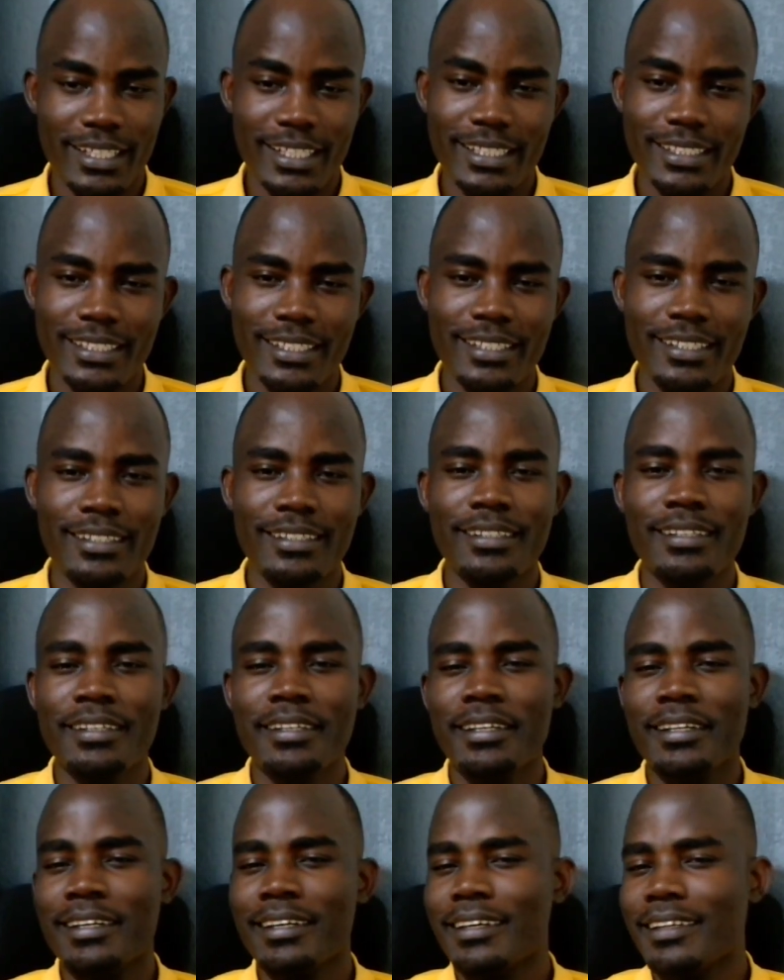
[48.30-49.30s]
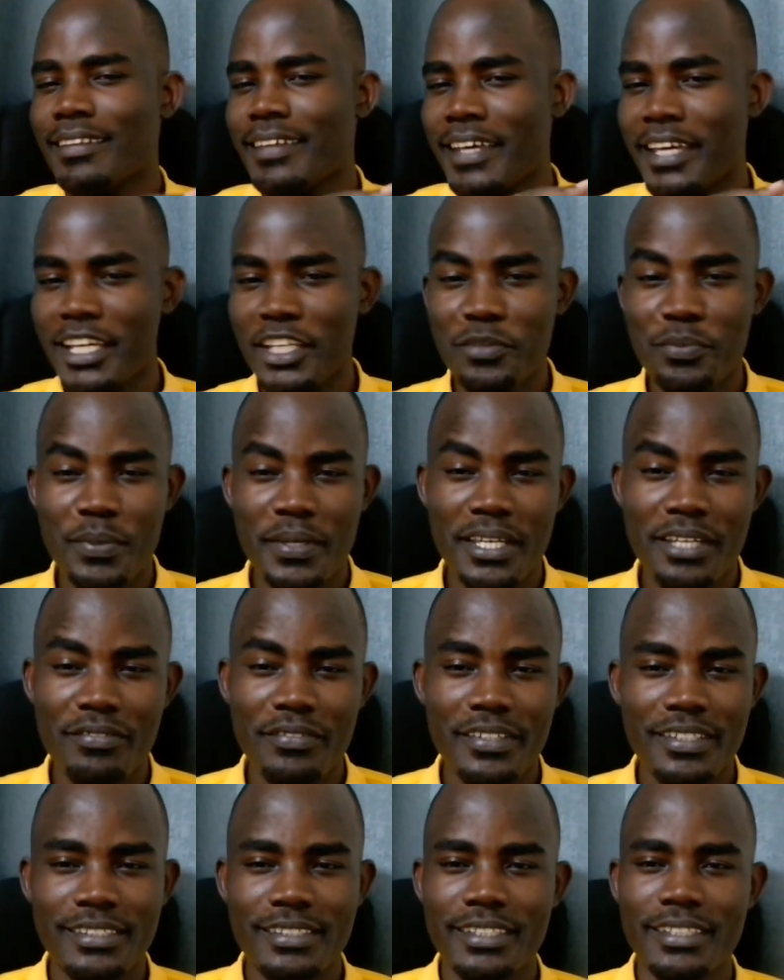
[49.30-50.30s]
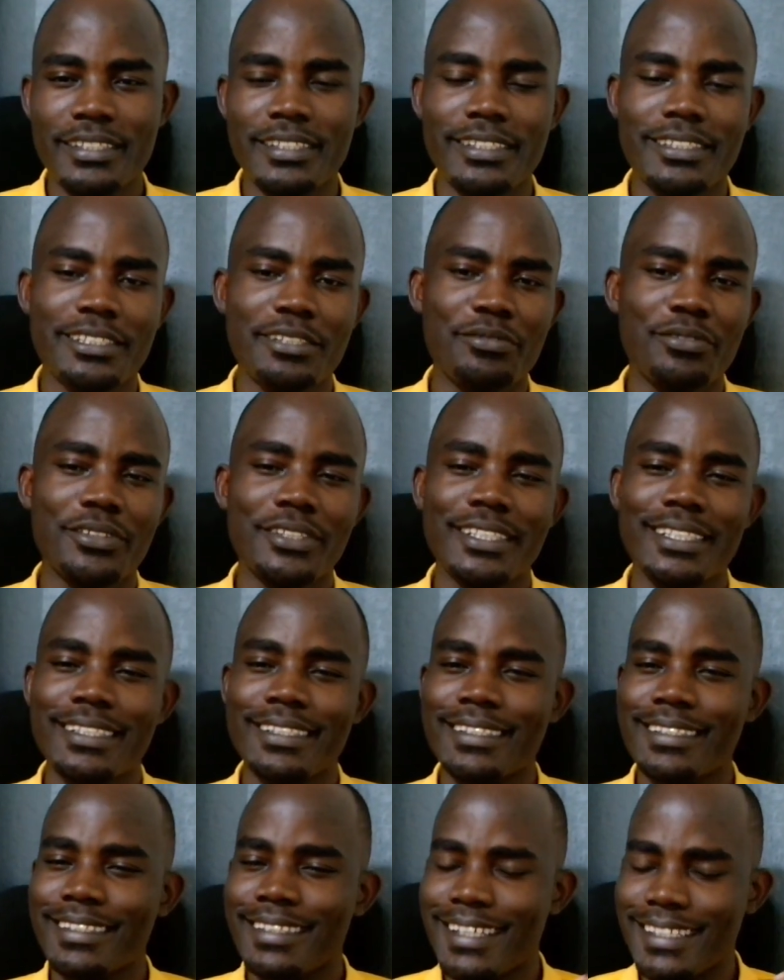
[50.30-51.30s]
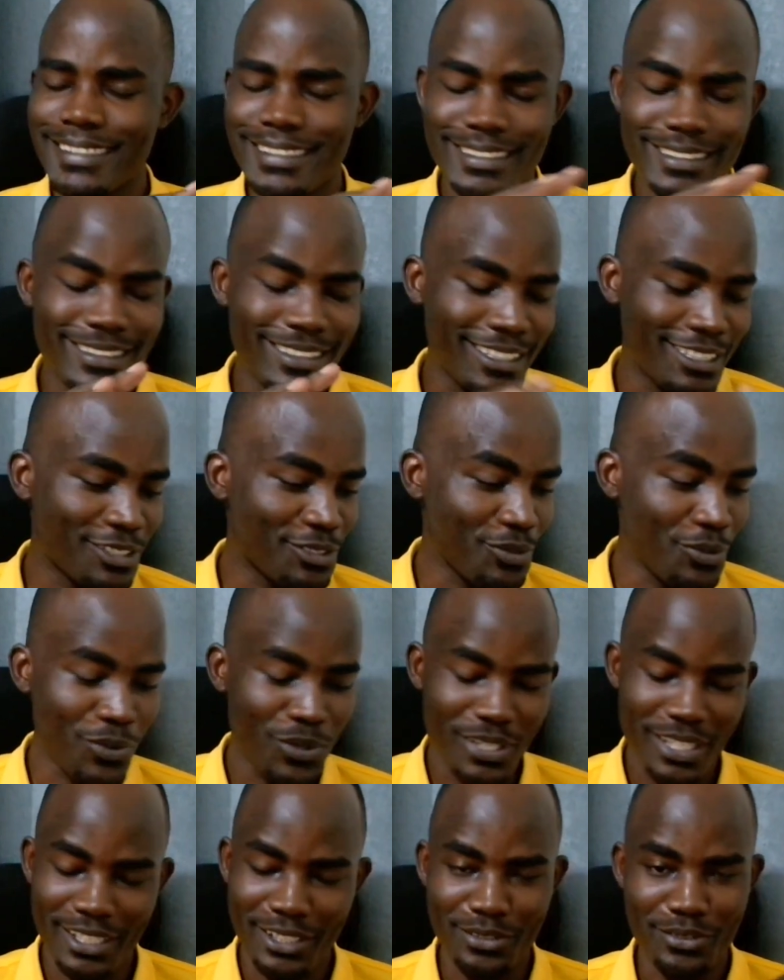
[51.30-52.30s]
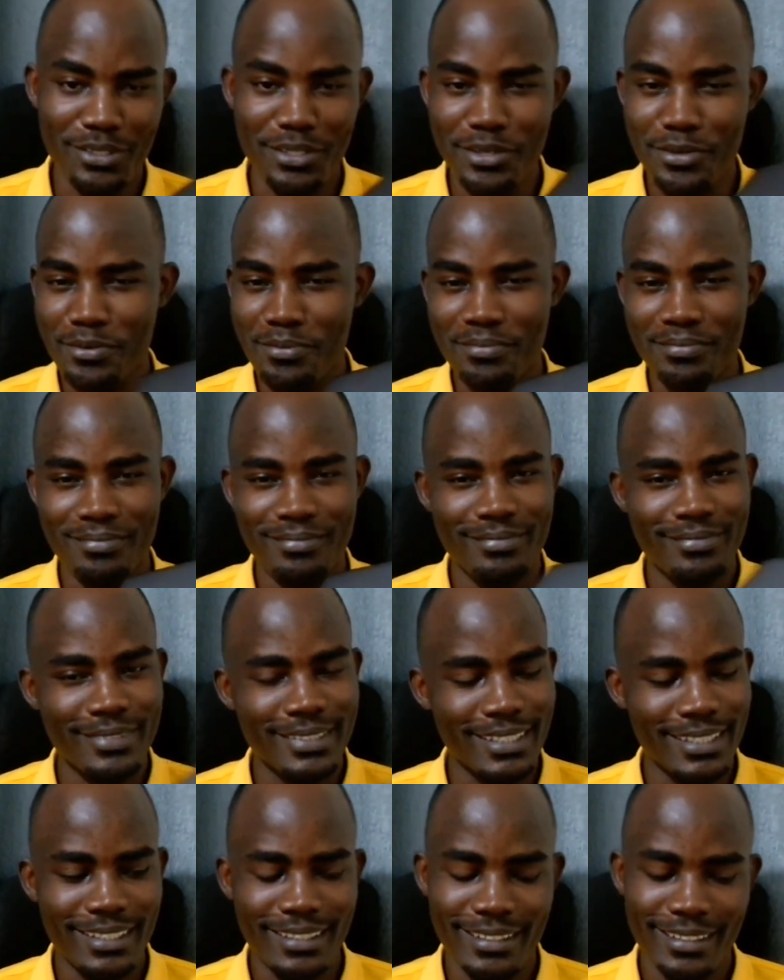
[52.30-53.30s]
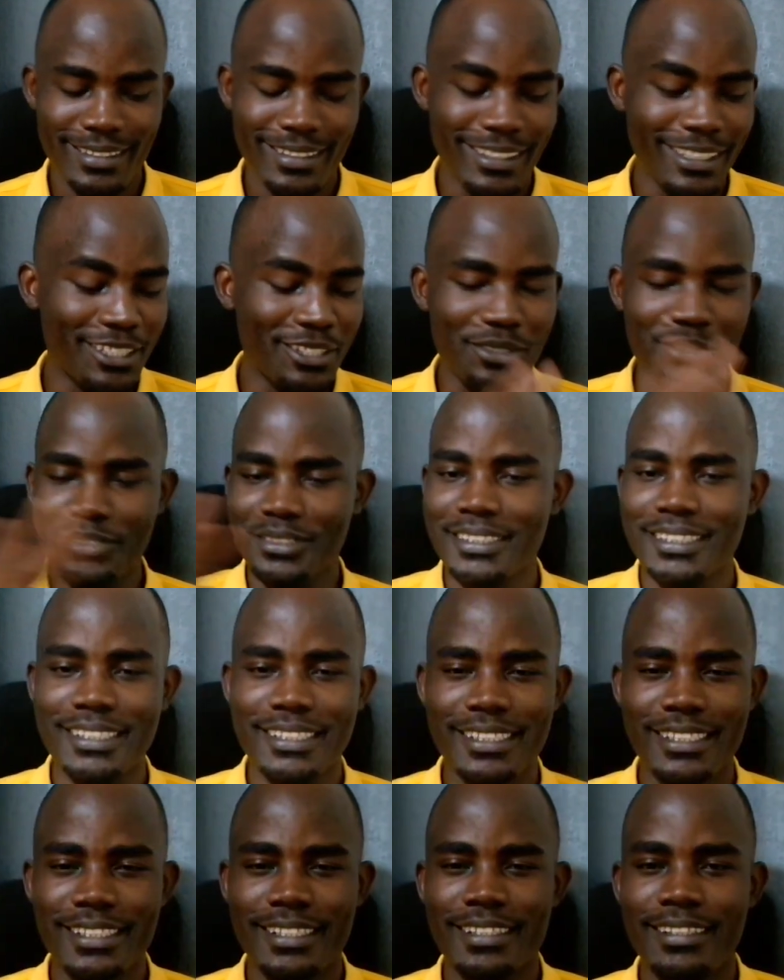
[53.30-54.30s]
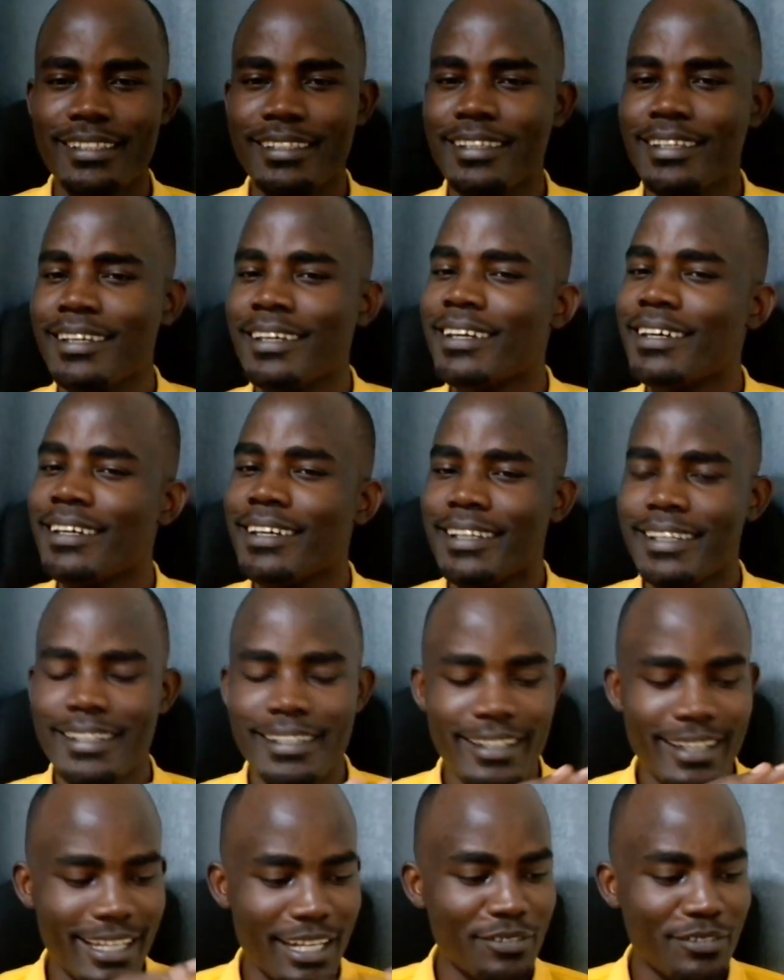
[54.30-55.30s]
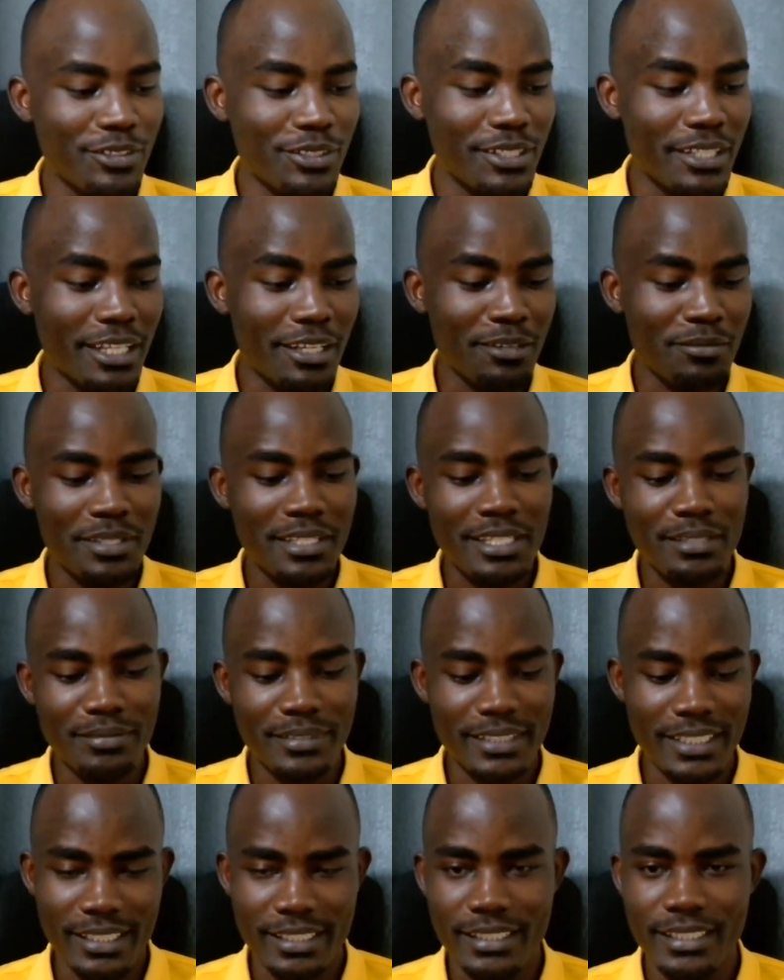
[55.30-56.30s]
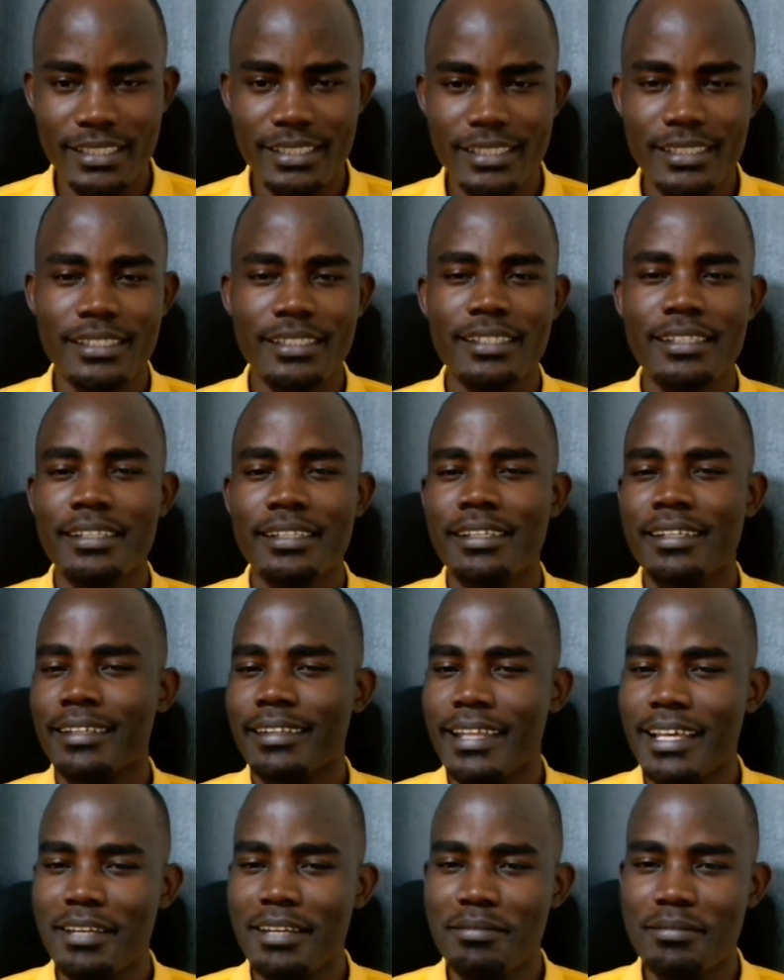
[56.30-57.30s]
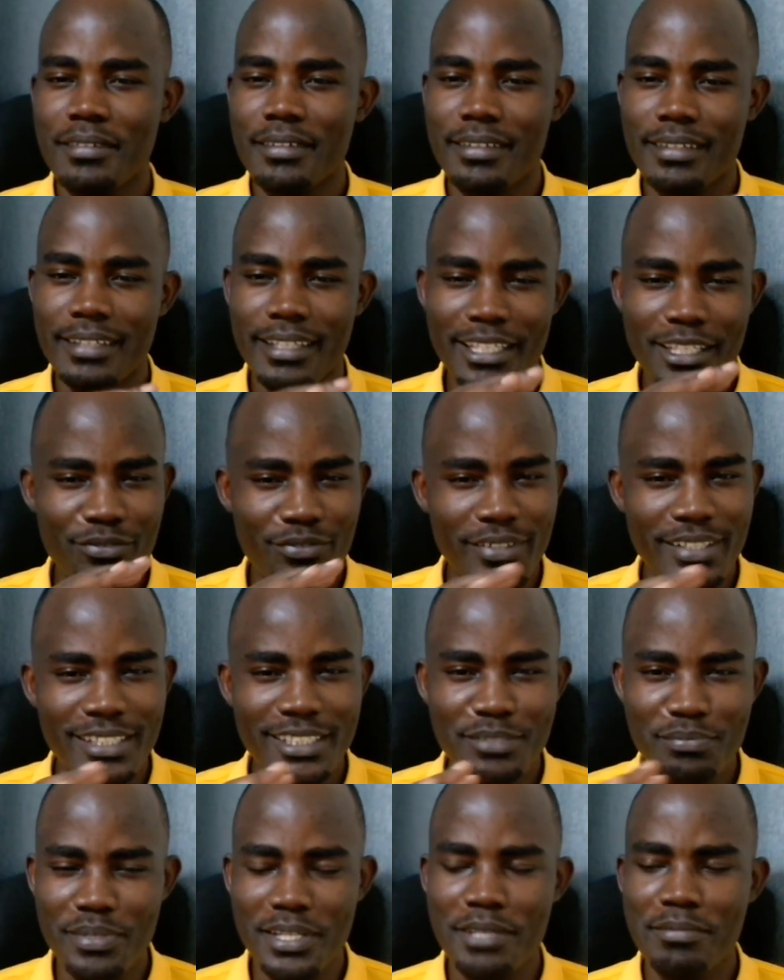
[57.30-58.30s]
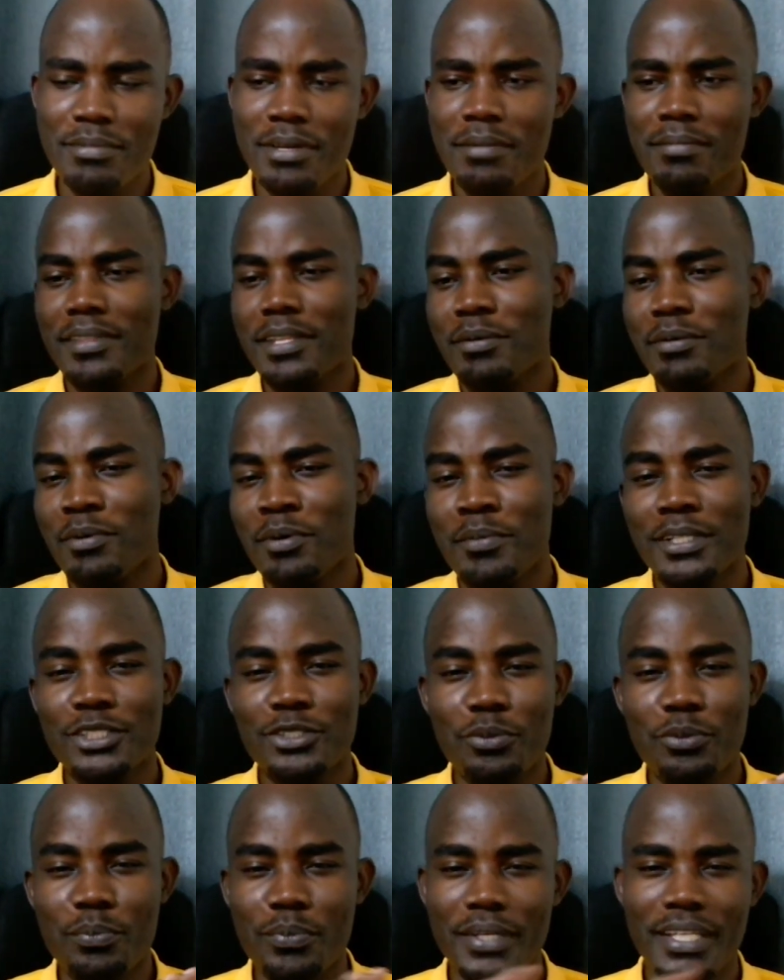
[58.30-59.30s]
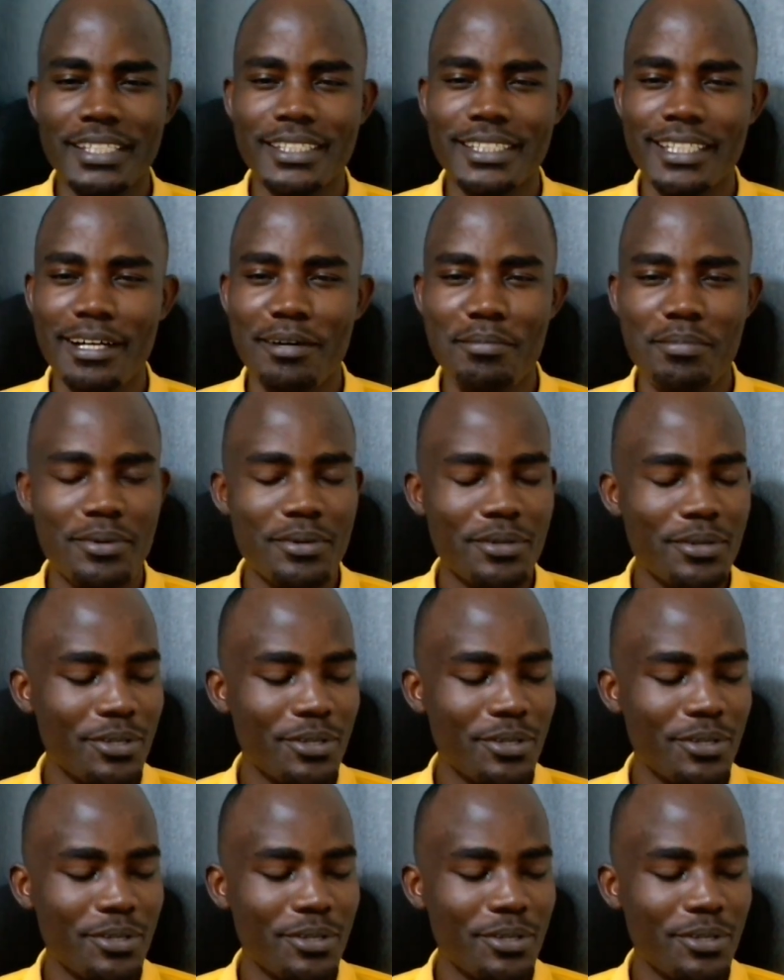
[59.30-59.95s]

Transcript: right? The HP Envy x360 14 doesn't just walk into the room. See, it owns it. Crafted with aluminum chassis, then it feels premium the moment you pick it up,